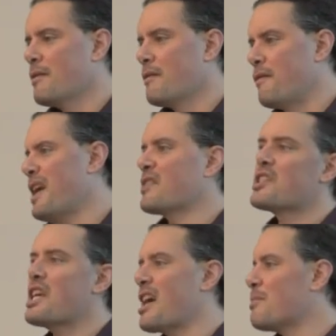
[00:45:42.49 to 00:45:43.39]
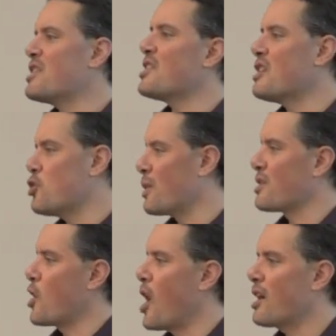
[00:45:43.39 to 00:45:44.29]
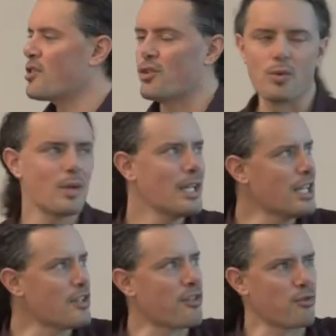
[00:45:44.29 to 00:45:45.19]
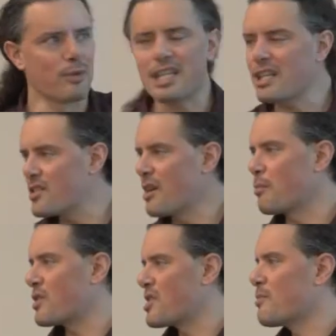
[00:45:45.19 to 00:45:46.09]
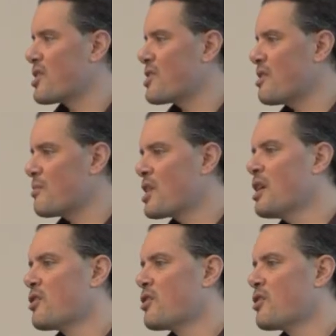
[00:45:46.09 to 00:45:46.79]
fancy NPCs you can talk to into 3 separate subsystems.